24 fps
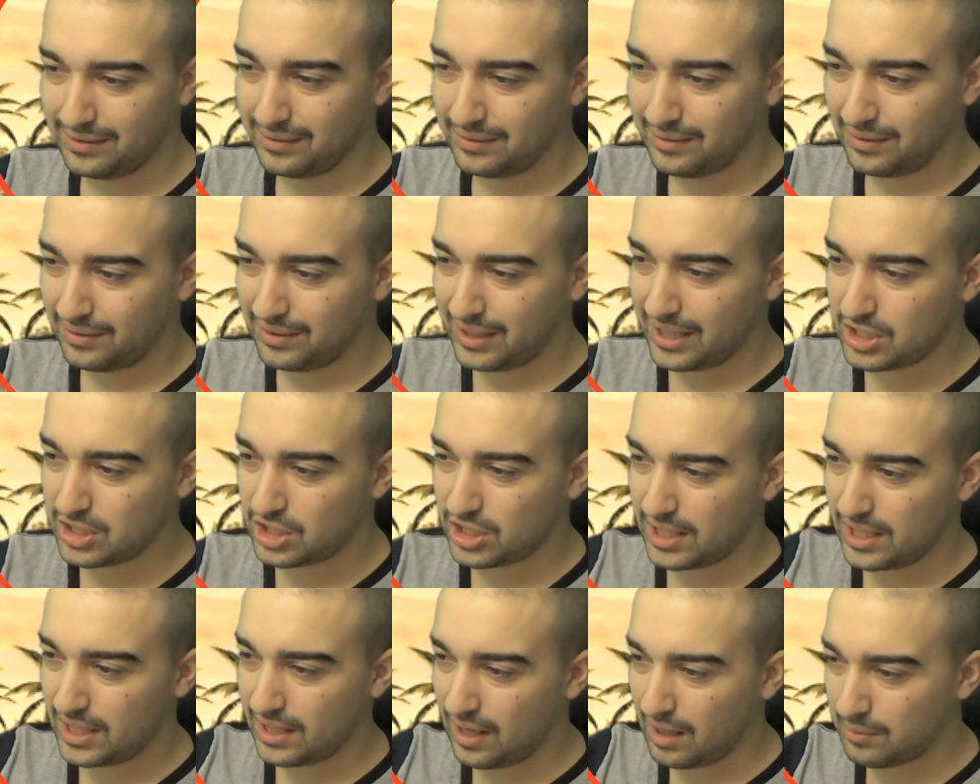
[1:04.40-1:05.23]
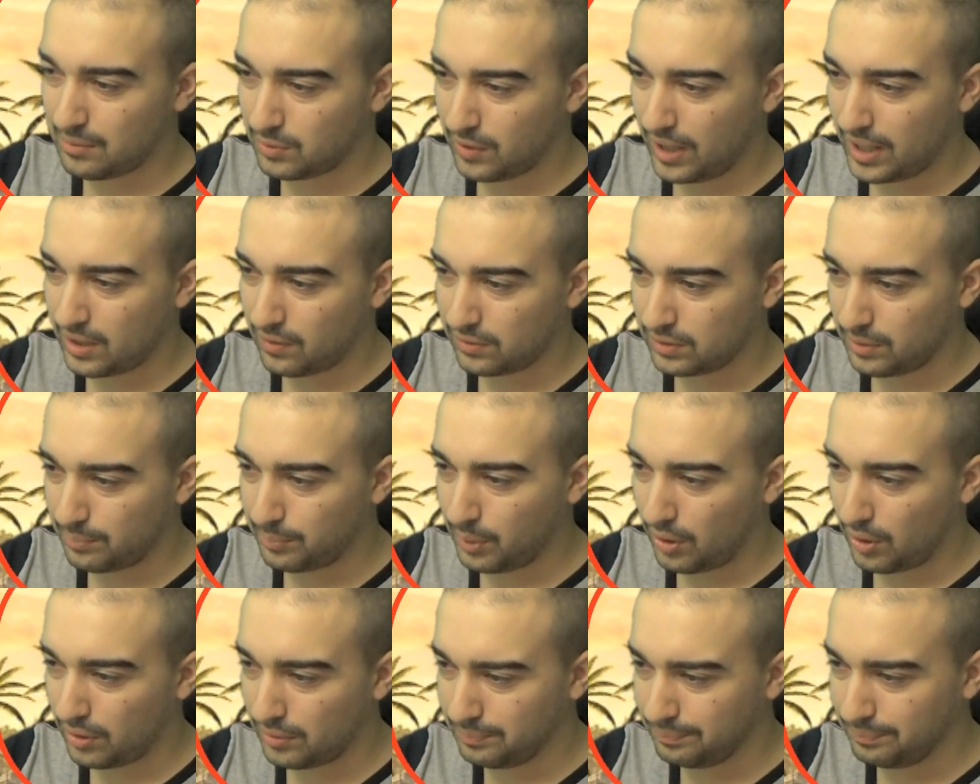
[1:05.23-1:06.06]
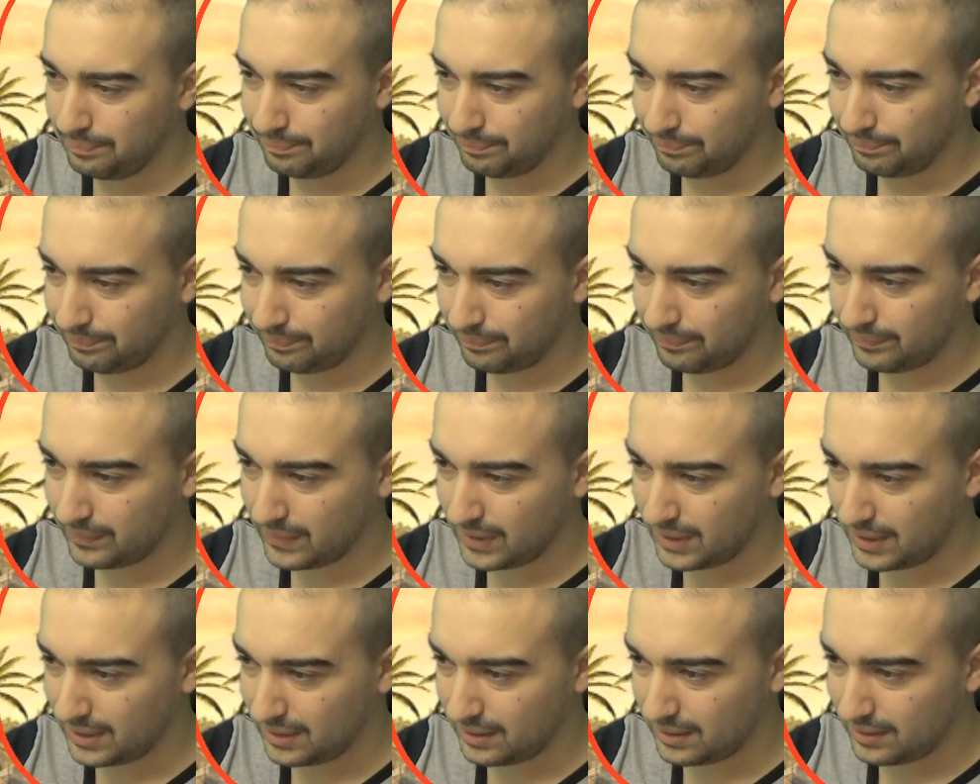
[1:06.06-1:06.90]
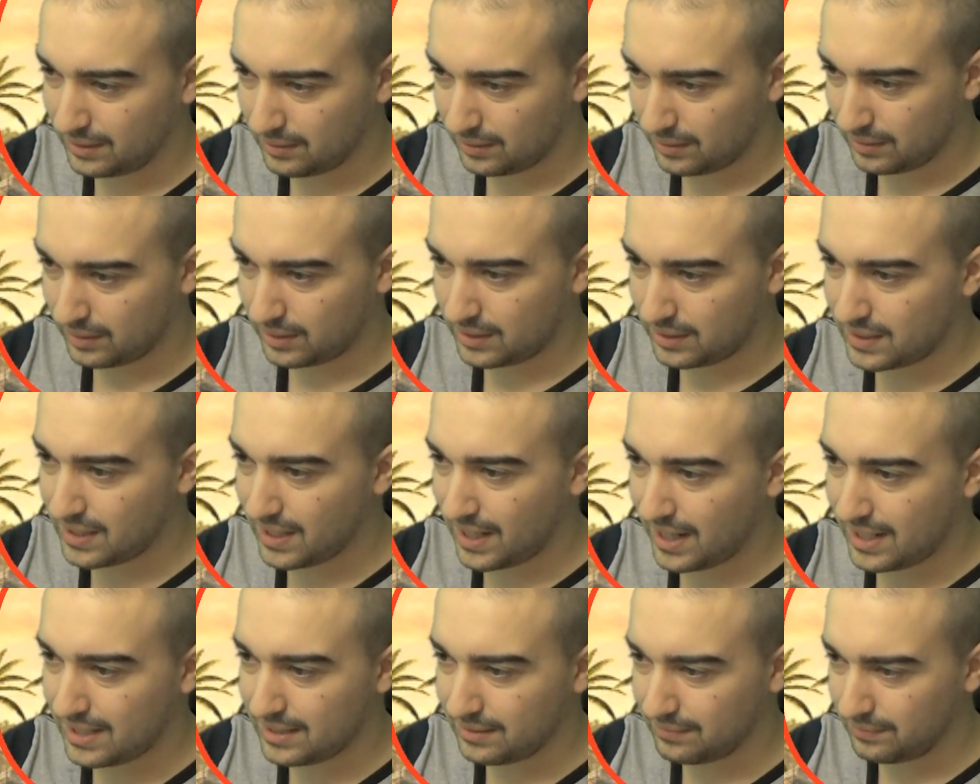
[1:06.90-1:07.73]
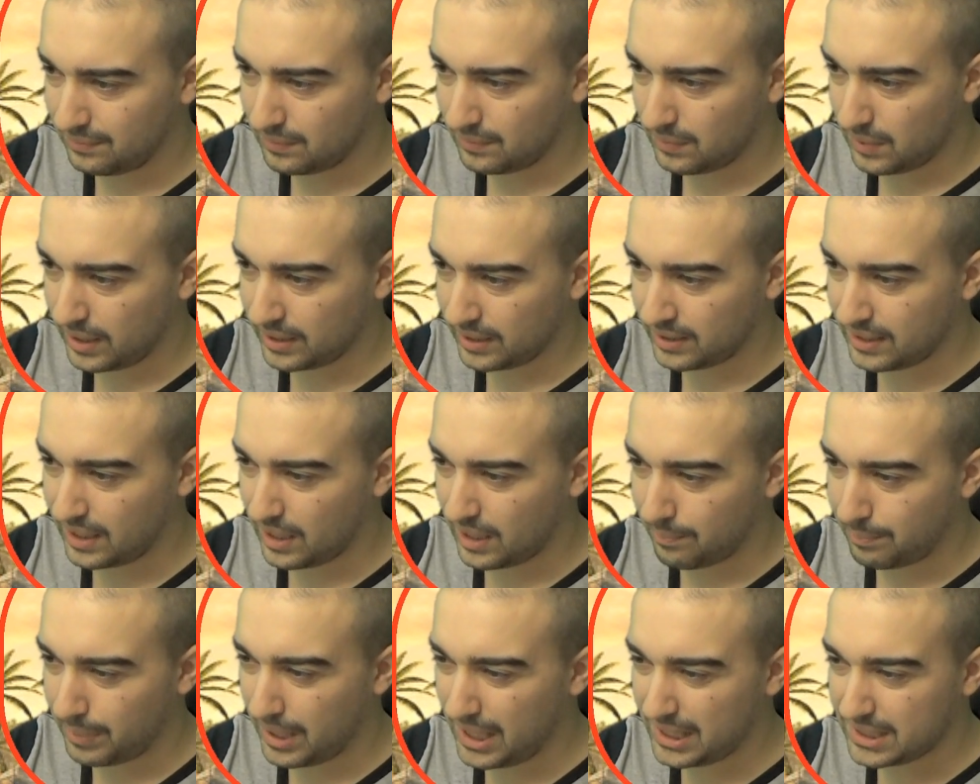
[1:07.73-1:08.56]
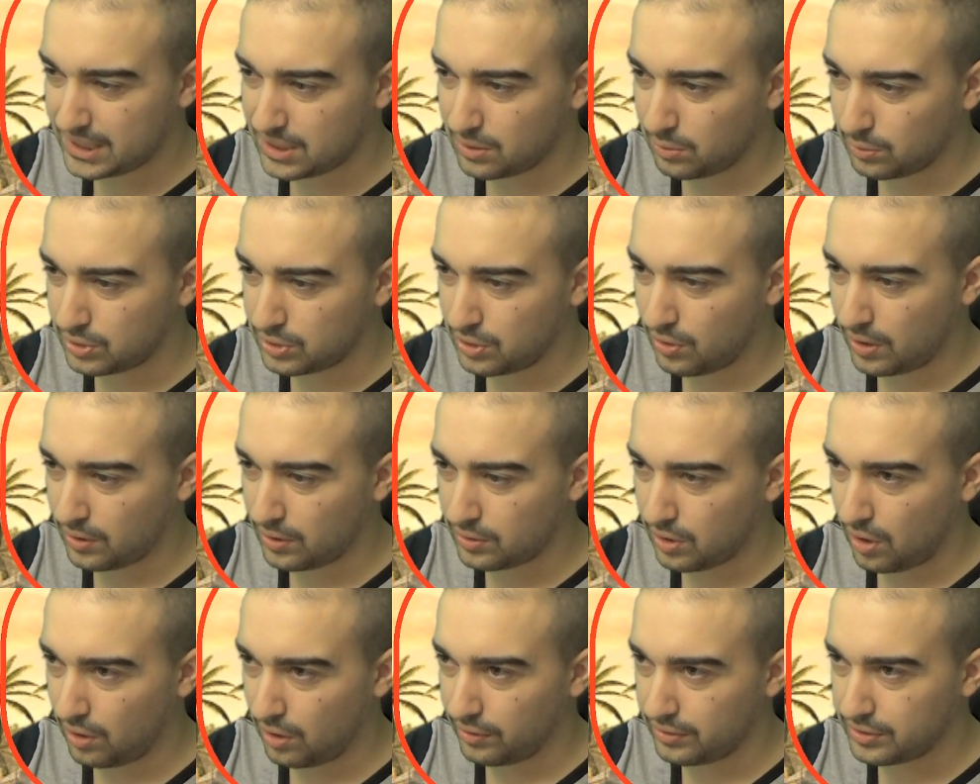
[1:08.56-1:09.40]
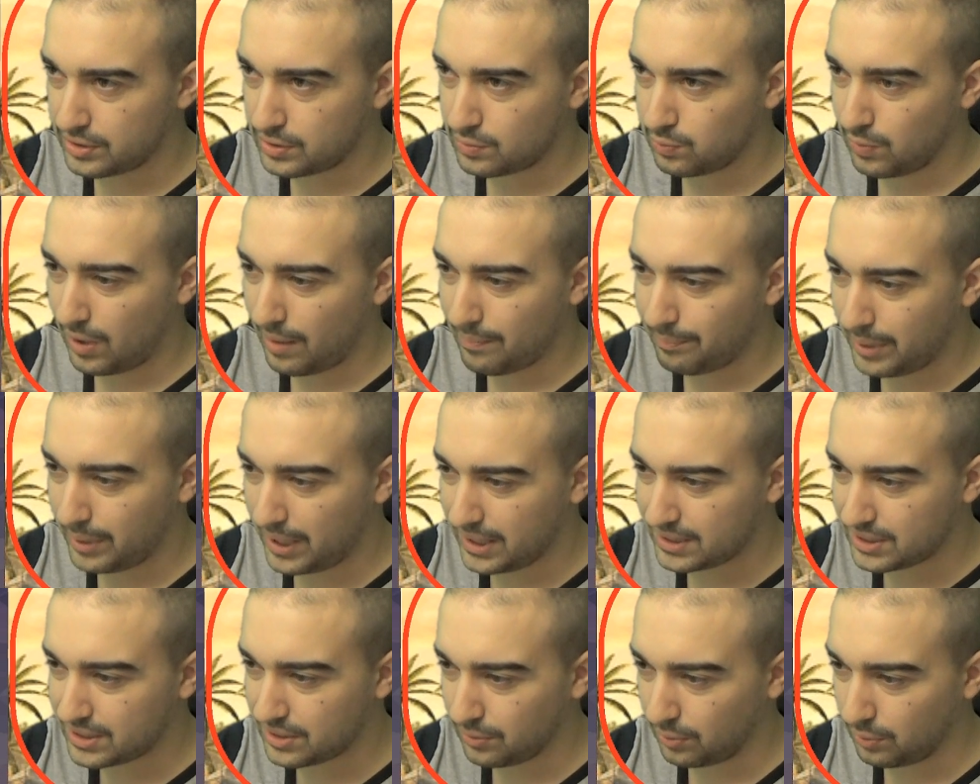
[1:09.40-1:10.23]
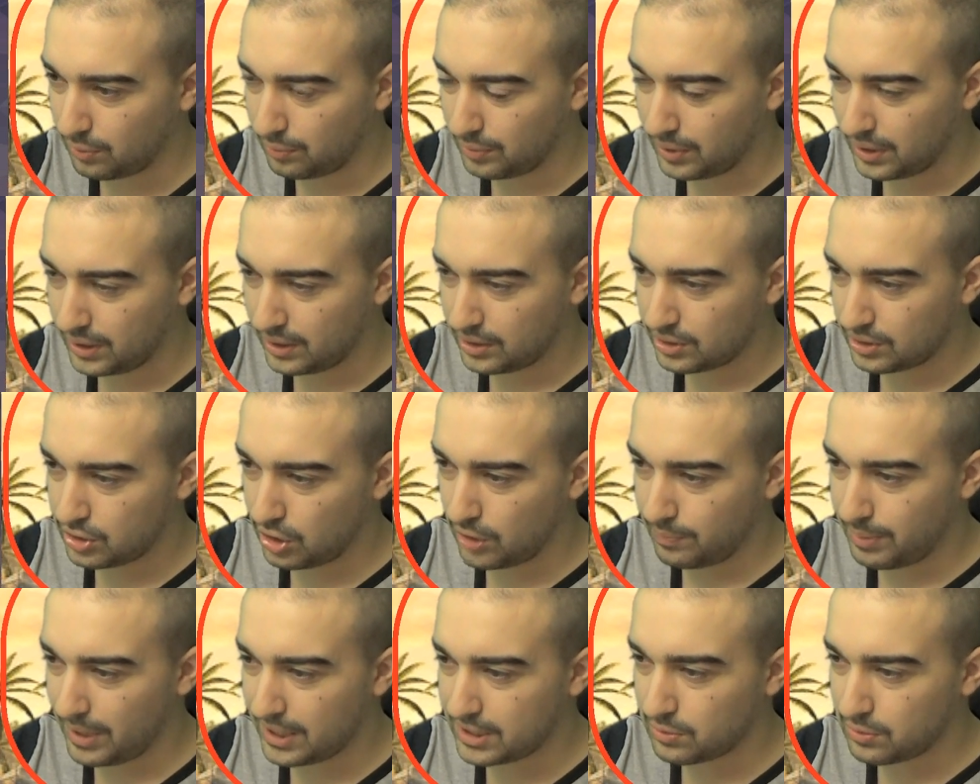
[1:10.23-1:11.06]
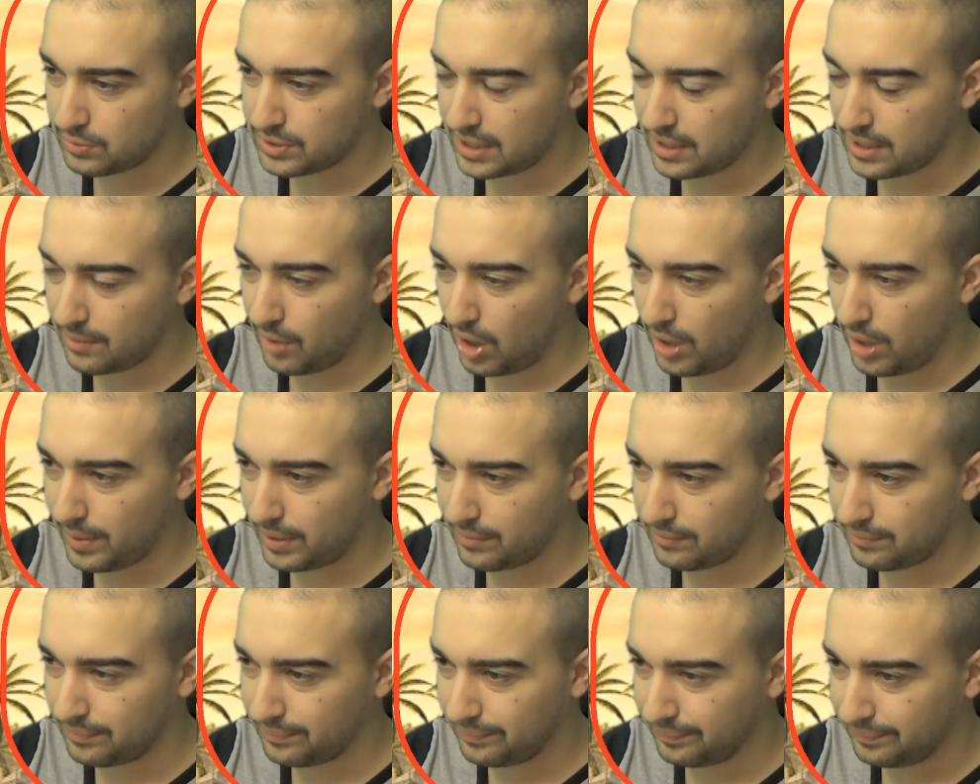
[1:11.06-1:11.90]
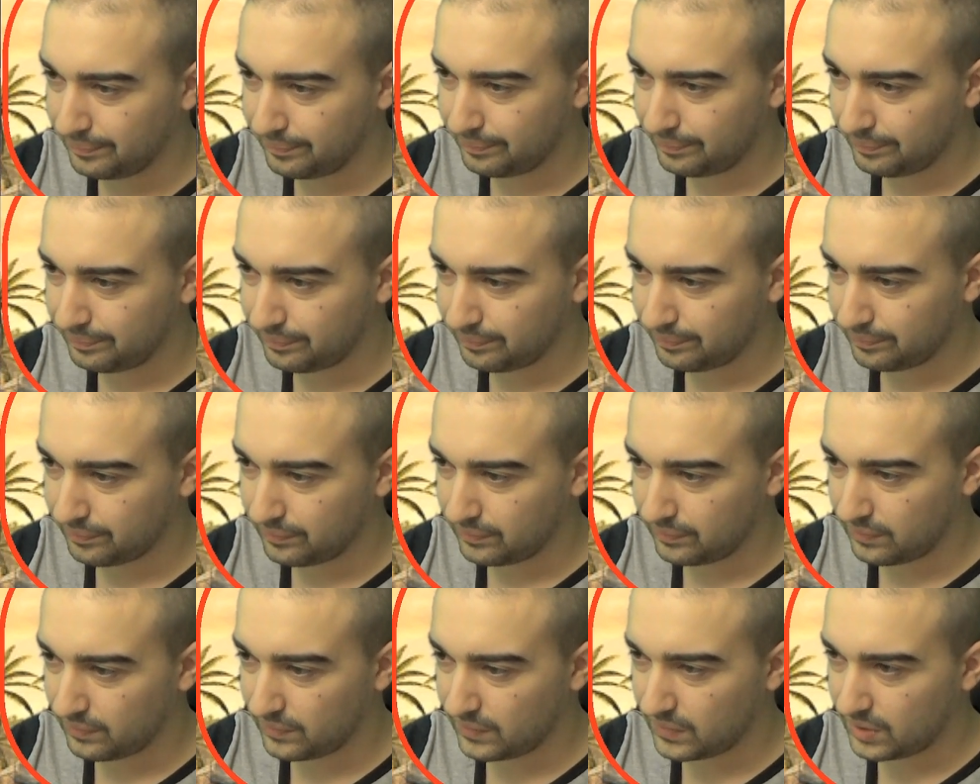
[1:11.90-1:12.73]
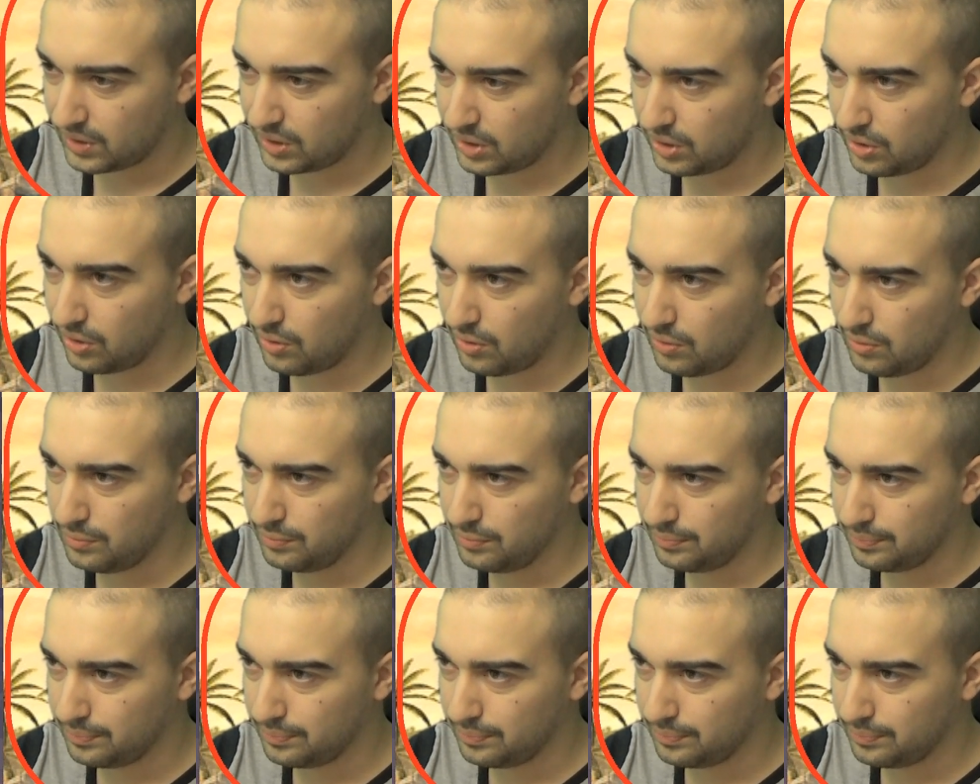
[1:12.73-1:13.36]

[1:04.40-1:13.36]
Things you need to upgrade are on the bottom. Okay, I can get a pixel, $200, one pixel, two pixels at the moment. Cool.